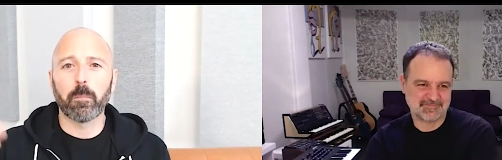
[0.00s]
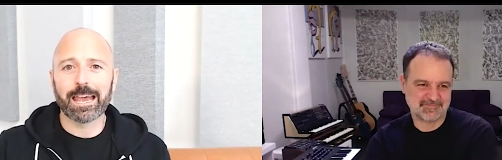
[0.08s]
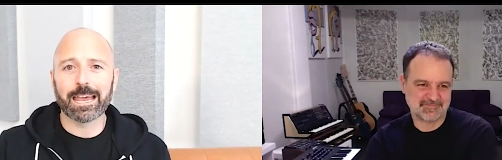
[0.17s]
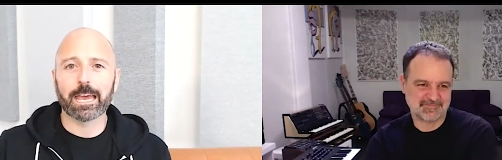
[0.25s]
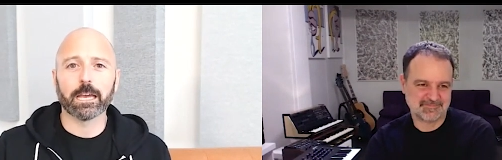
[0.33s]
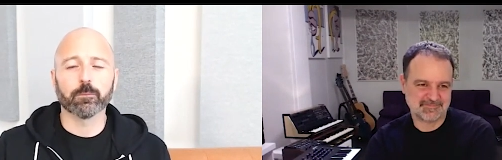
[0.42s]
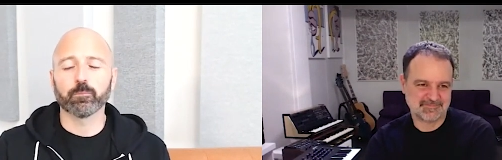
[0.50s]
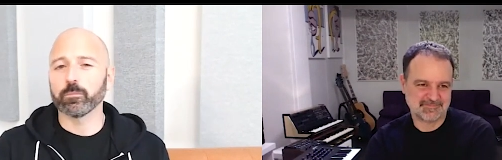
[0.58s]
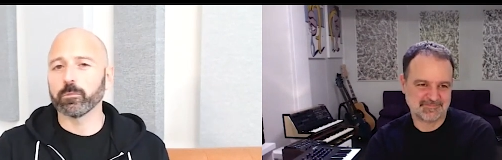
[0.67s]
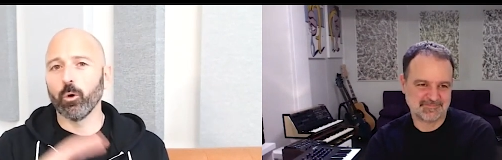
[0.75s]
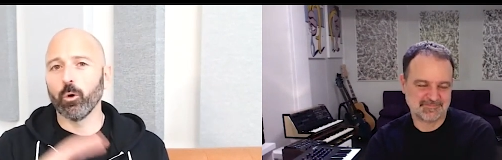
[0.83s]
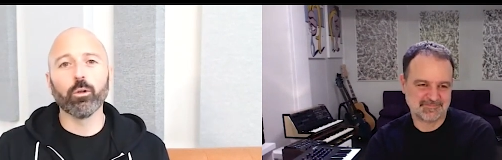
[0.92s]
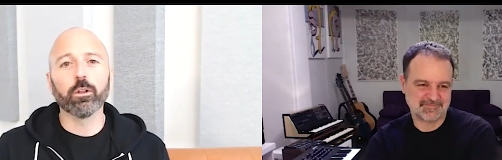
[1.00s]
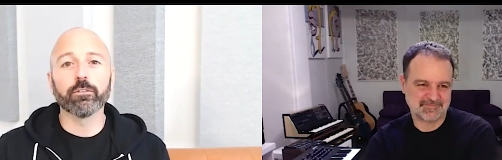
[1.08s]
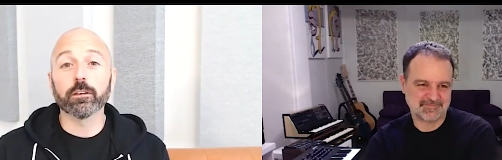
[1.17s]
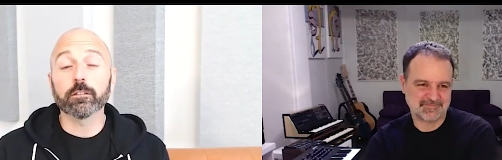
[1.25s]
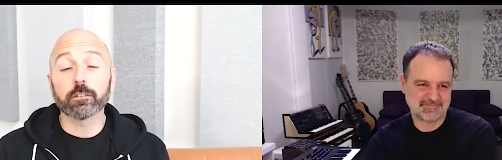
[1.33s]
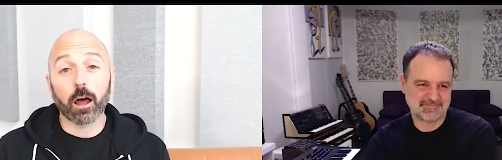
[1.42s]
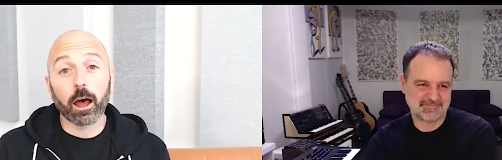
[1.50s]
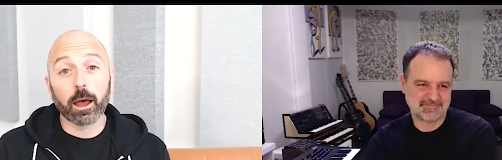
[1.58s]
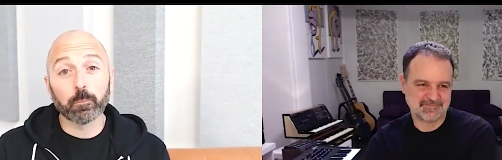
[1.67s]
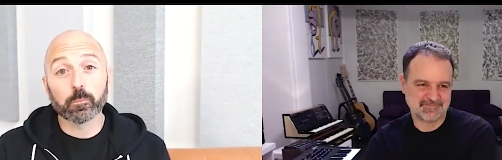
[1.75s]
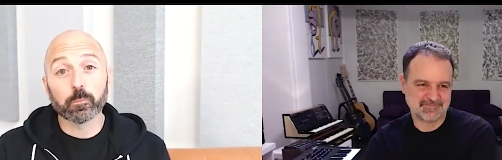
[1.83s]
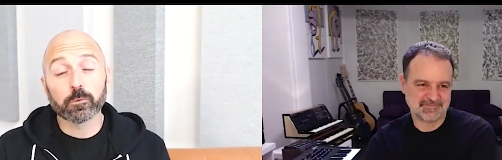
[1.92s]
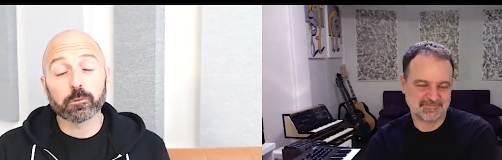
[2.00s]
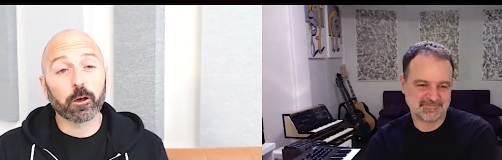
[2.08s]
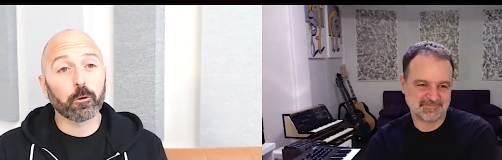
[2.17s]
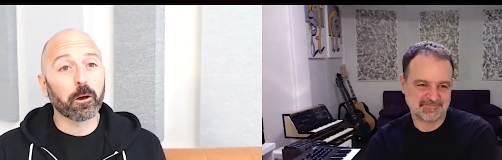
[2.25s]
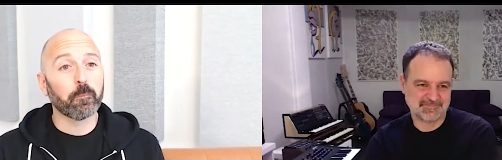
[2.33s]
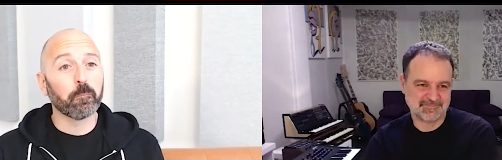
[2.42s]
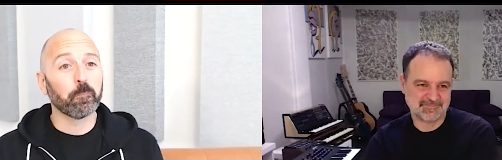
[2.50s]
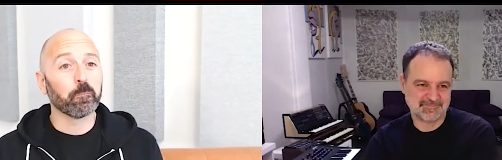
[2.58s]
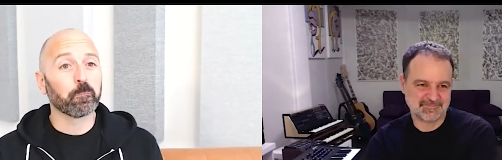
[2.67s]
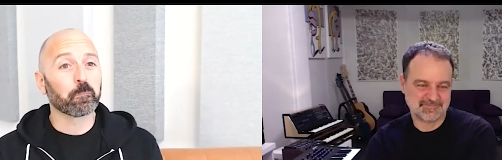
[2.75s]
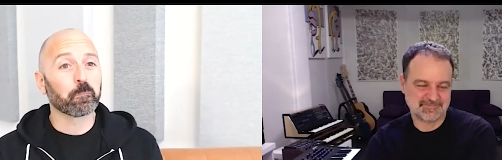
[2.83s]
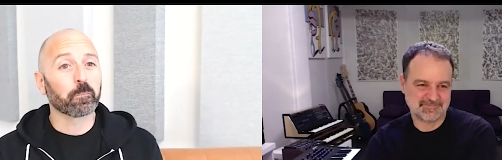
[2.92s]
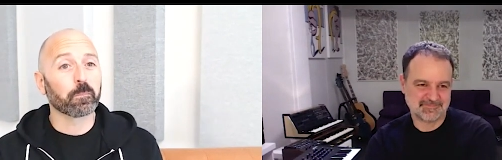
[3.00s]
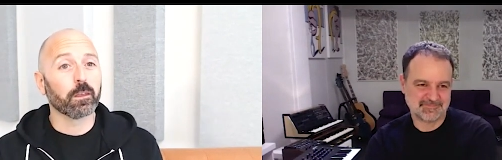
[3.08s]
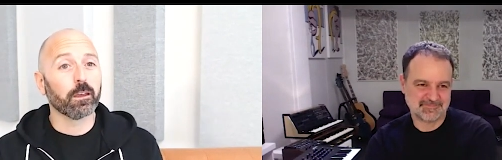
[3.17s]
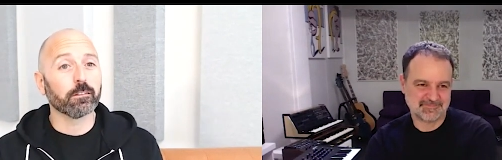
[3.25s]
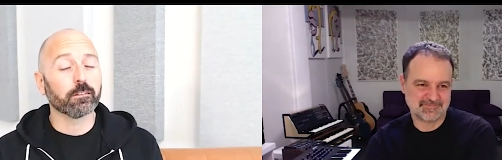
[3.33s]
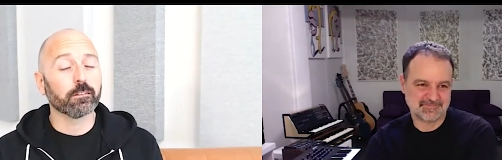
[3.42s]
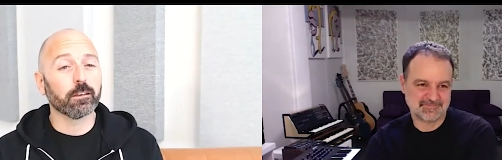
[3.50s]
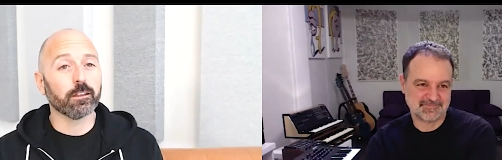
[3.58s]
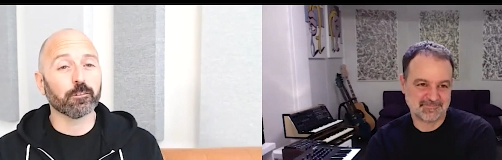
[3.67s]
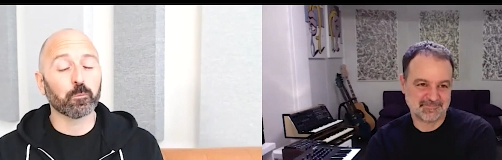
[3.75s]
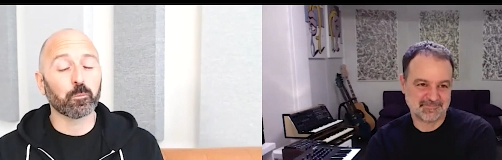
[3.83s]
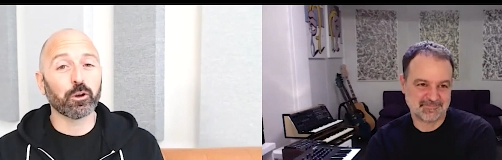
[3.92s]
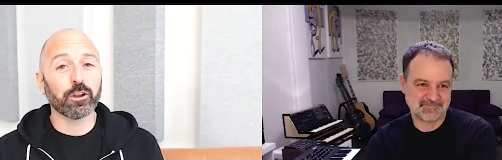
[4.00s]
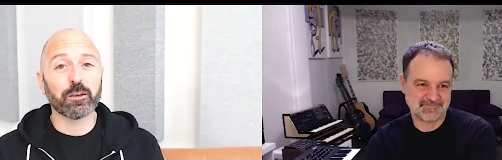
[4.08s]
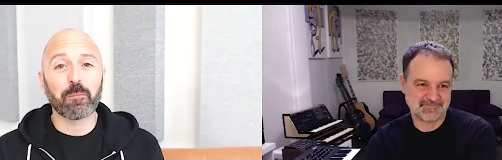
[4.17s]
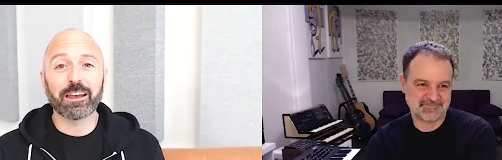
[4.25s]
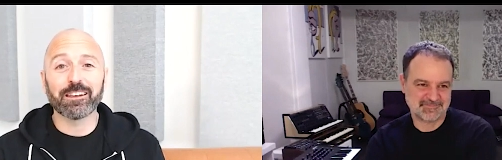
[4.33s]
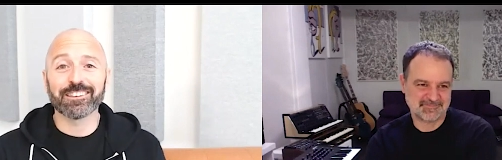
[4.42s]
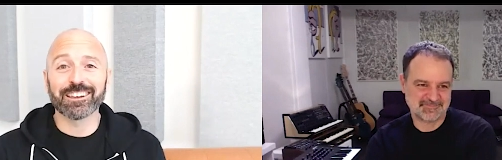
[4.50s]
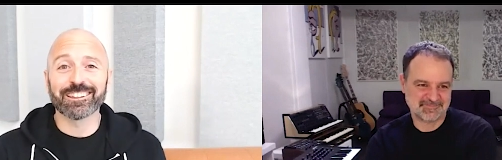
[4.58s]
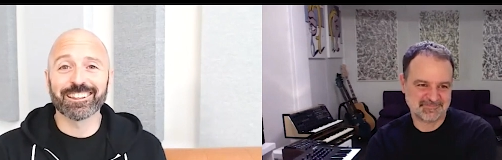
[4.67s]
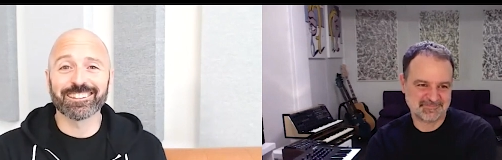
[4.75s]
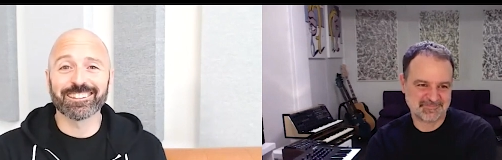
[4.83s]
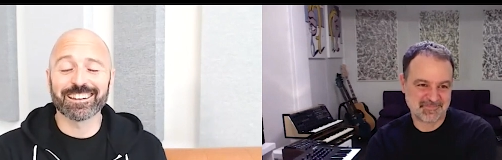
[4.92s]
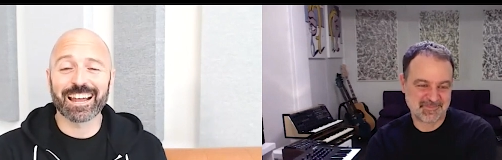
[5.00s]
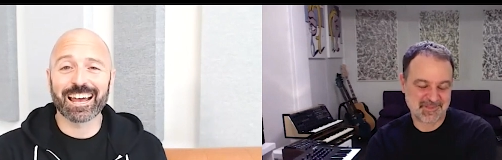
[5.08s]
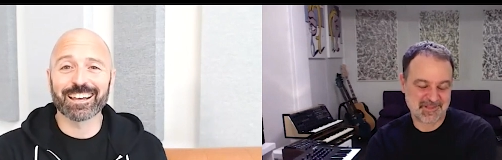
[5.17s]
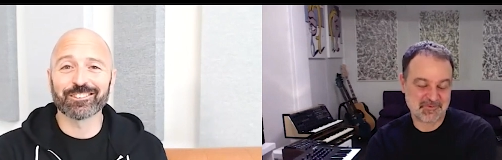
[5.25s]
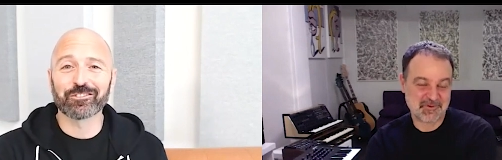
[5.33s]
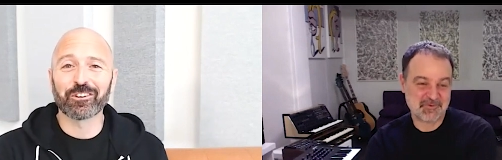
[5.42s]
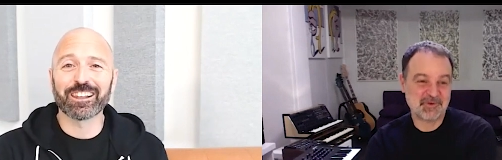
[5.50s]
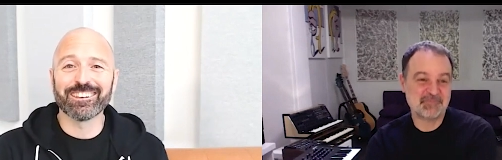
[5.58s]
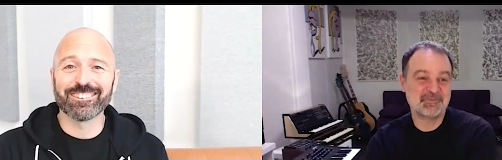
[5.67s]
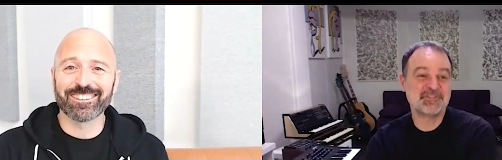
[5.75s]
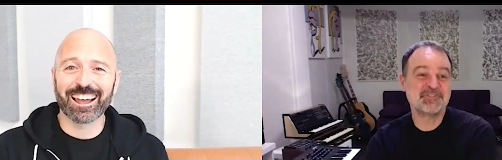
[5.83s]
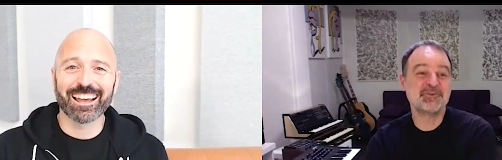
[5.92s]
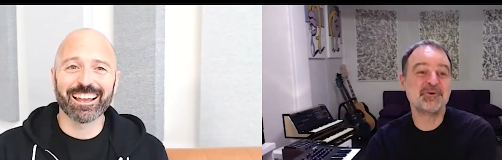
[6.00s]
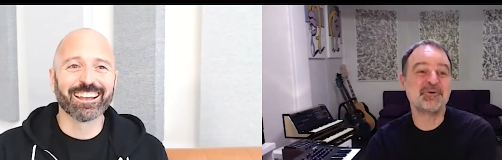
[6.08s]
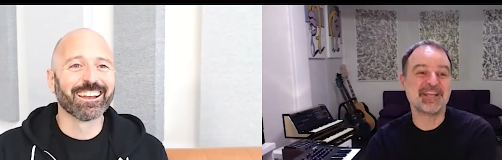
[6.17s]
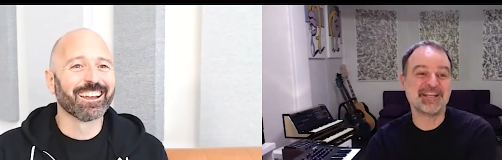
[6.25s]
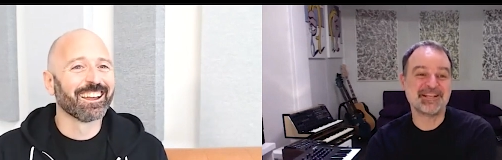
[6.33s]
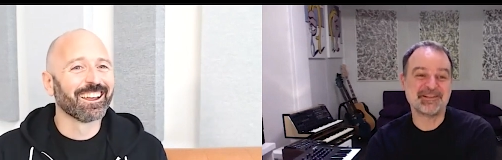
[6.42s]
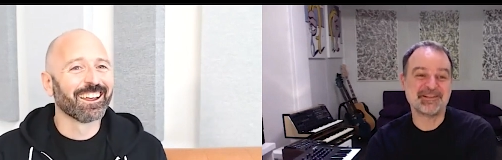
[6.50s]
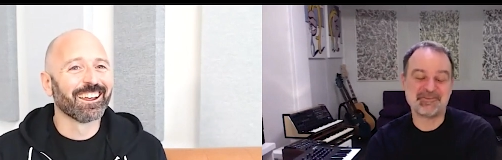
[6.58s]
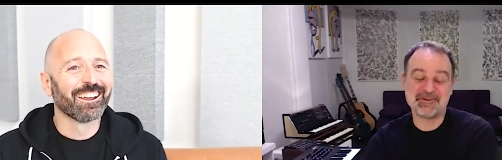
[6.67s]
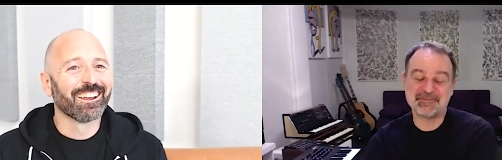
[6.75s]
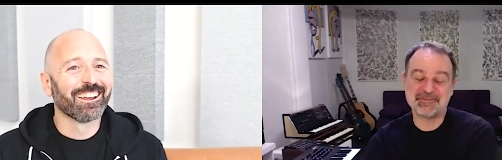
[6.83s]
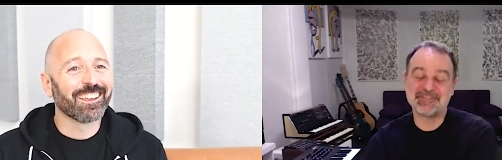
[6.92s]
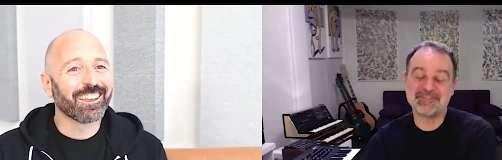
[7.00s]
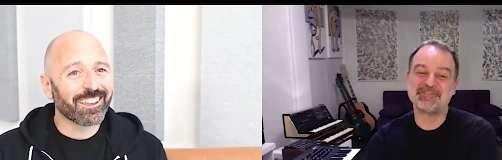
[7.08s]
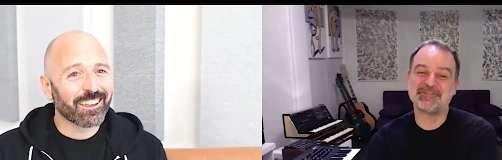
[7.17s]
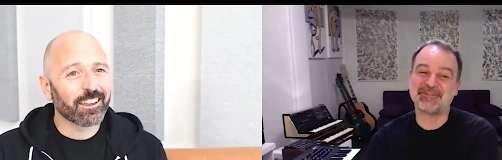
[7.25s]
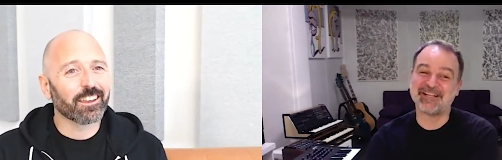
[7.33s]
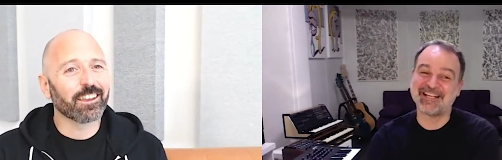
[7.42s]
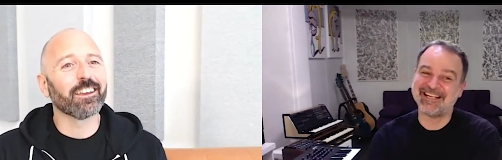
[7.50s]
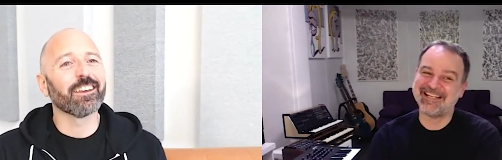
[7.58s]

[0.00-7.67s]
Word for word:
Speaker 1: making all of this time. So um, it's it's pretty amazing that today is release we
Speaker 2: maturing. Day. We were maturing.